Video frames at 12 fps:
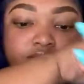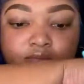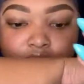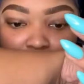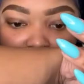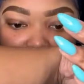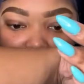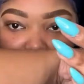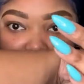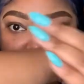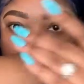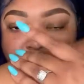
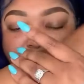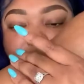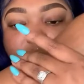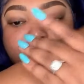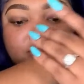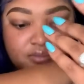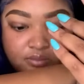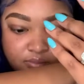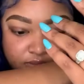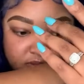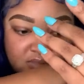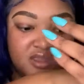So.
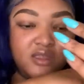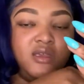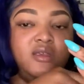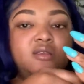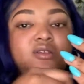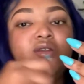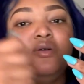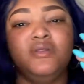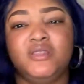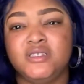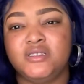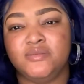You know what
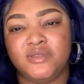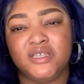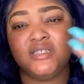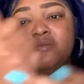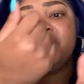this